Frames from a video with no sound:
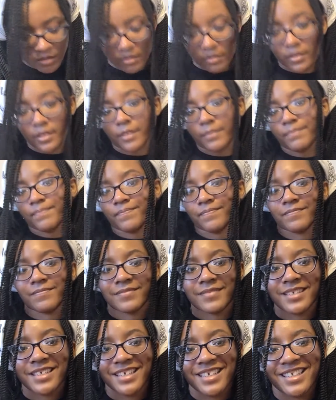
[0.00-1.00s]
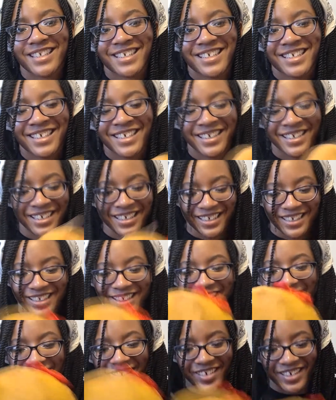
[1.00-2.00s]
Okay.
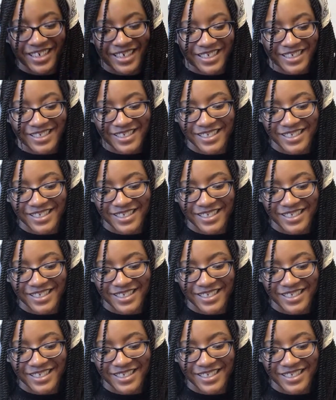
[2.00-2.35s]
Alright,